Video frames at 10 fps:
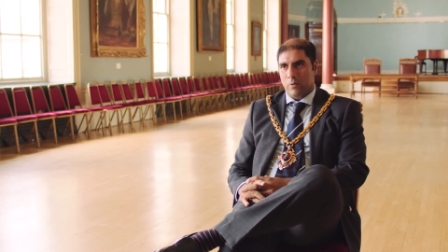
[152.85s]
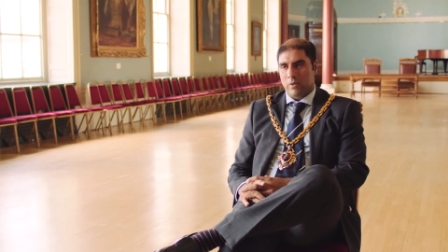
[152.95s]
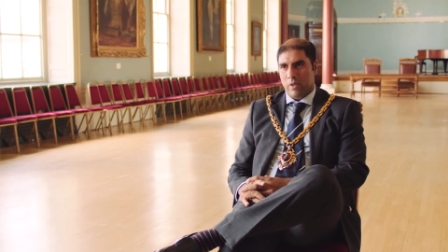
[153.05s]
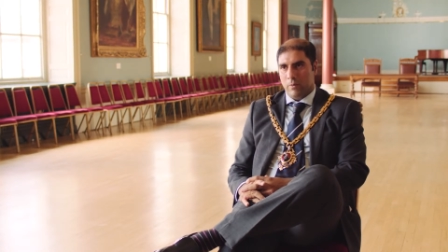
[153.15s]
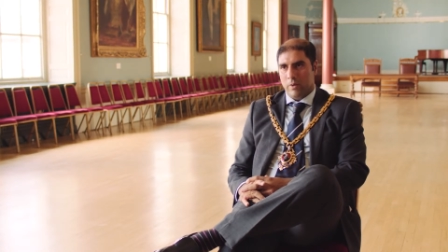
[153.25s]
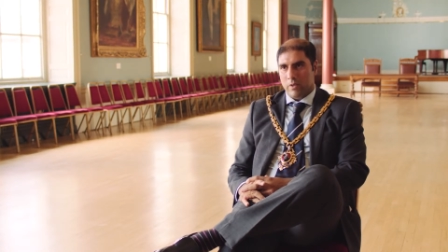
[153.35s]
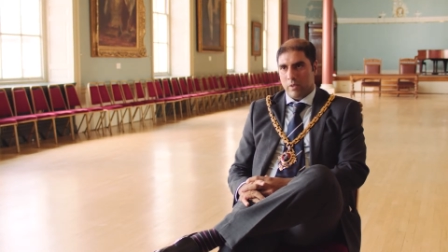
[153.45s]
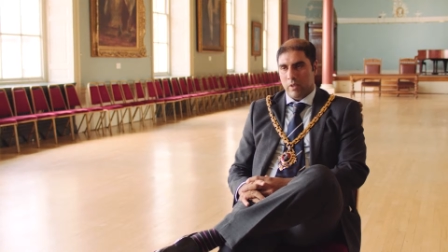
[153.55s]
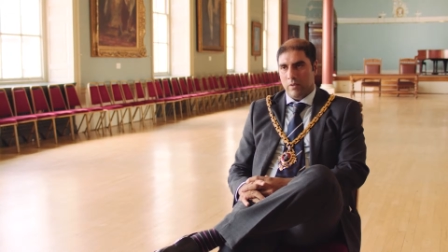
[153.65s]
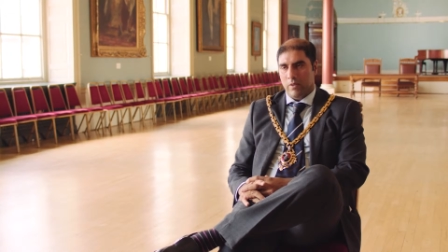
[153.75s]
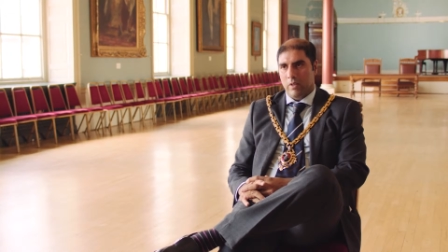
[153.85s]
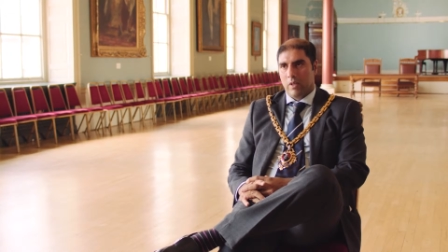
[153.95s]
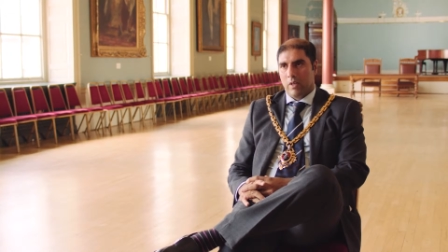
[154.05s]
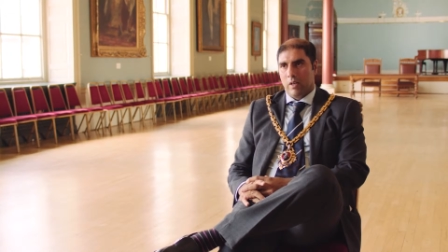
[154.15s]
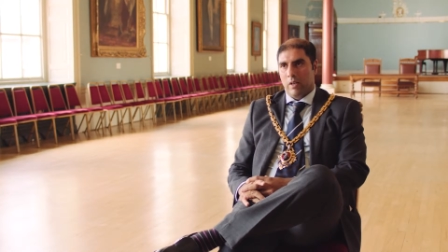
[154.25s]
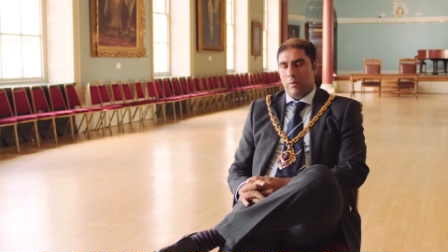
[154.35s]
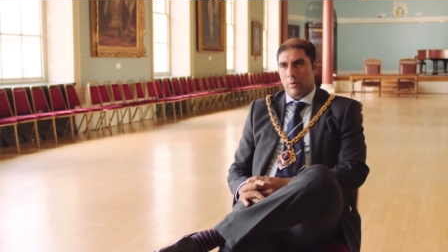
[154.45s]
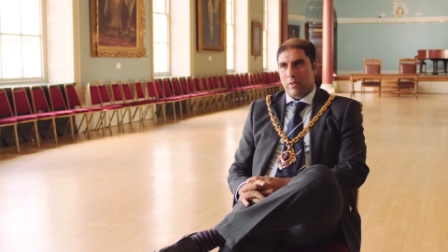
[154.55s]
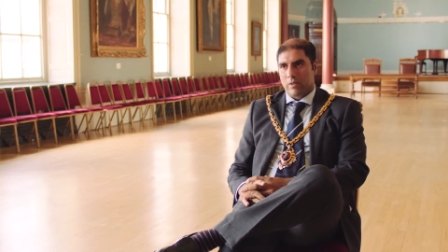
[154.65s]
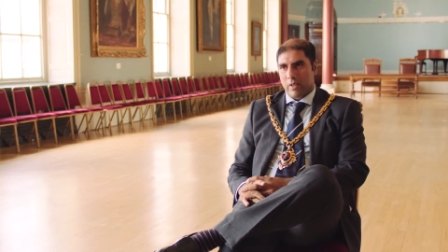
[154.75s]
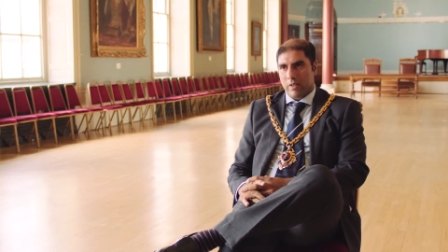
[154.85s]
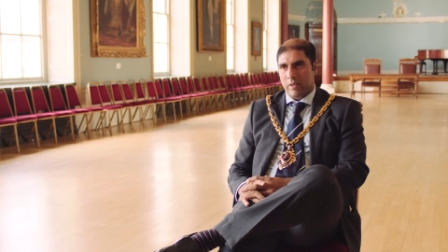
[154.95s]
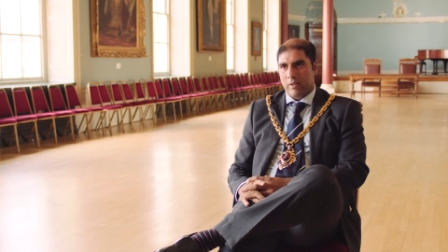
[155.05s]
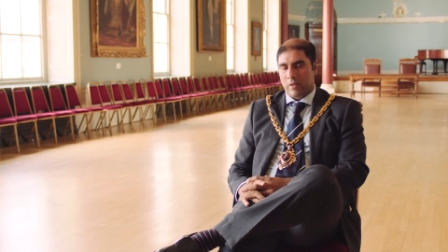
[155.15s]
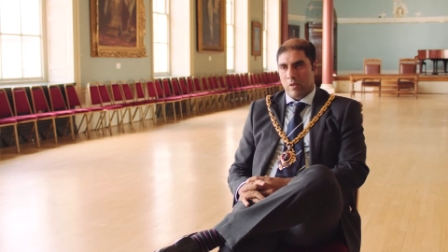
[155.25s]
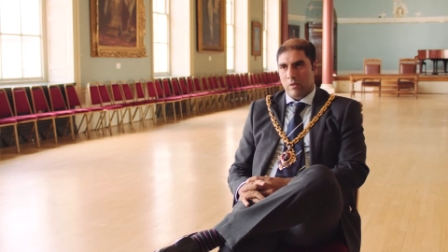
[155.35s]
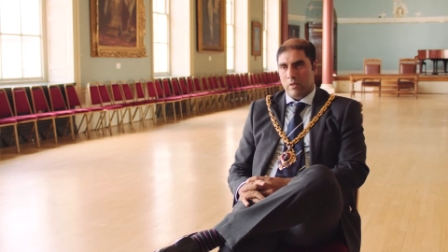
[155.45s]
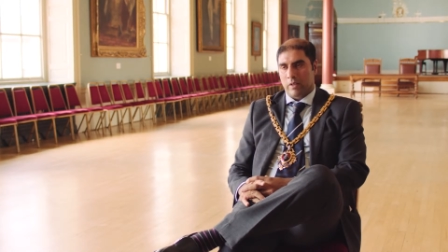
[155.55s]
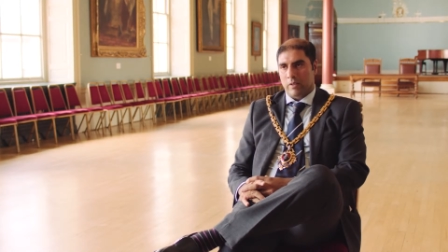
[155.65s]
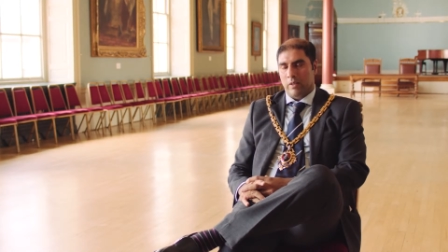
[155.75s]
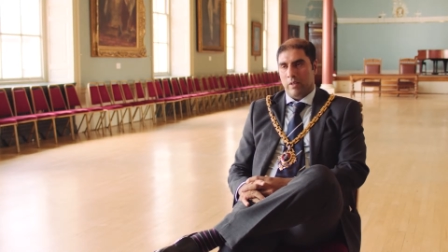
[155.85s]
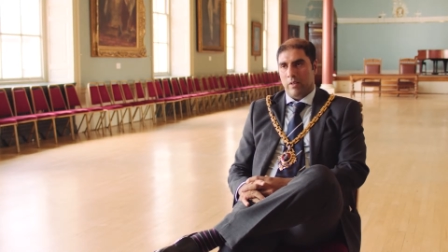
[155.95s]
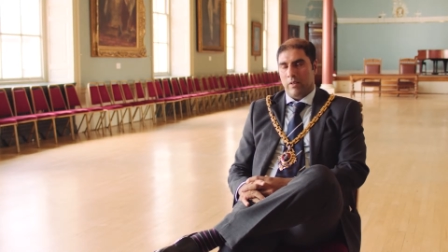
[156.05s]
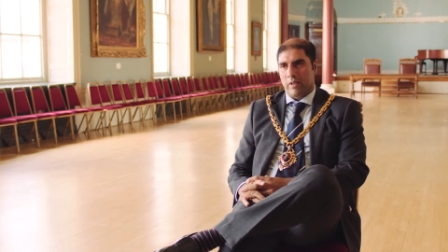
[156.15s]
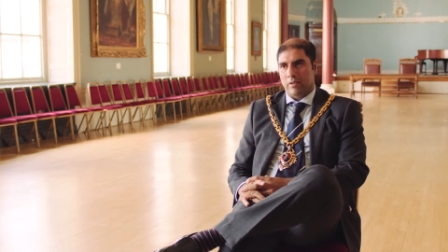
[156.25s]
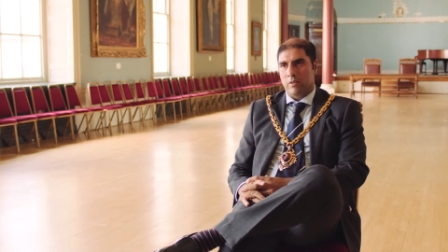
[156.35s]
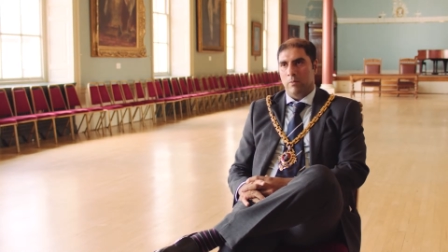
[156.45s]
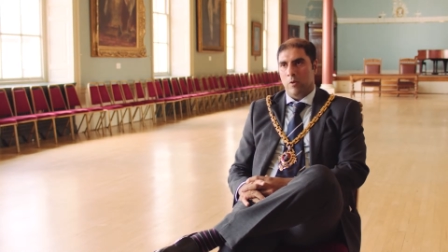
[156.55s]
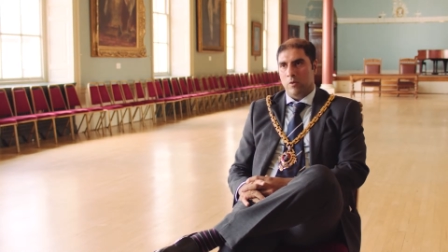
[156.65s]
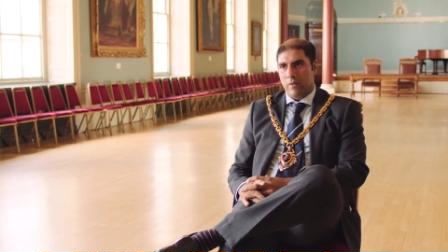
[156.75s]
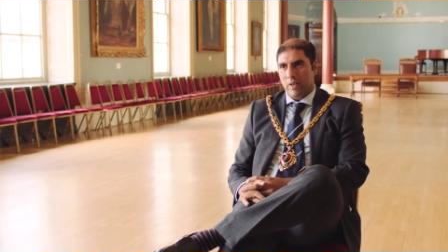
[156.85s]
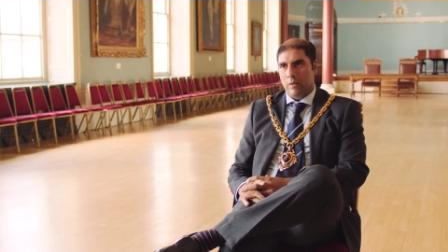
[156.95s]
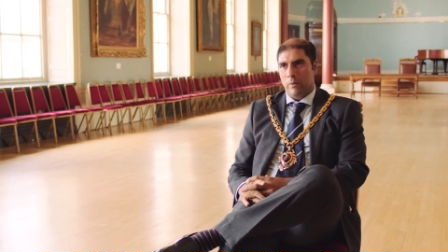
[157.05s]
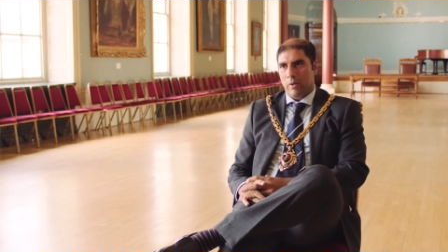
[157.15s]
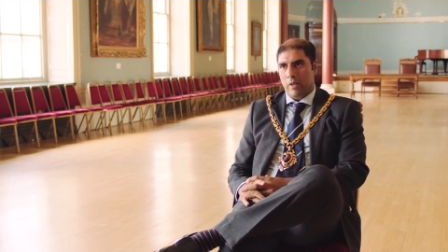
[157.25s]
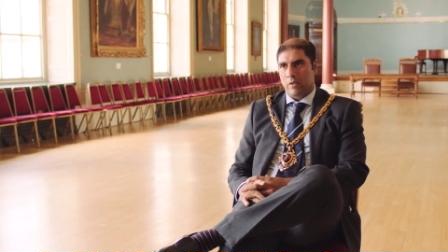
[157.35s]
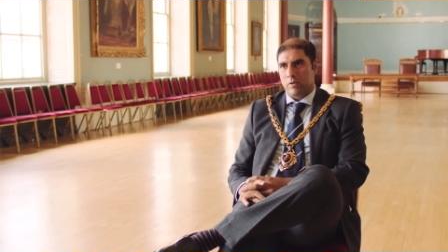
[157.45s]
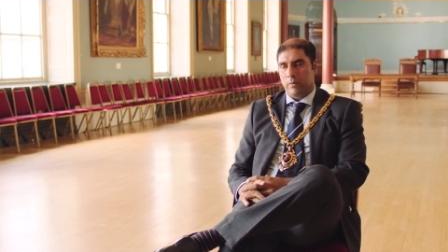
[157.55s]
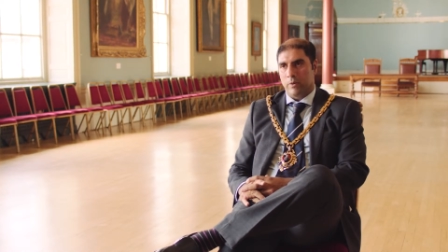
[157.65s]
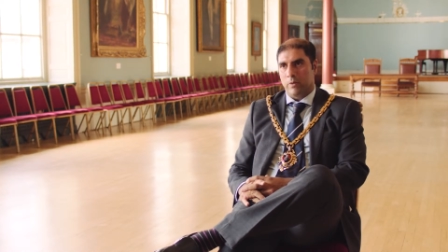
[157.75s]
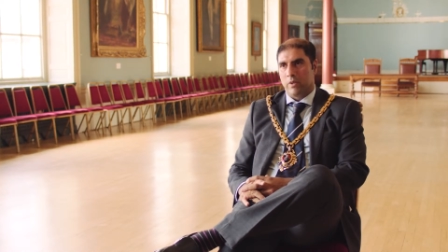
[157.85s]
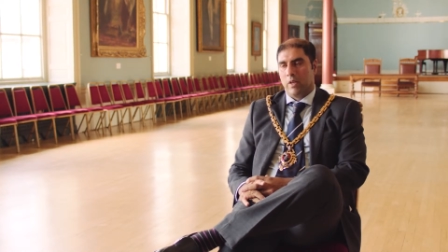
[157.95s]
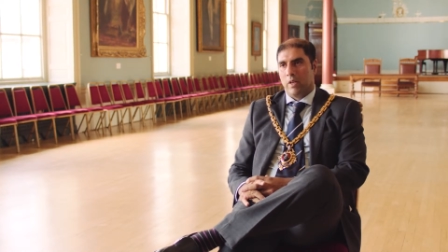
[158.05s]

We celebrate together and we stay in contact, and that's the most valuable attribute.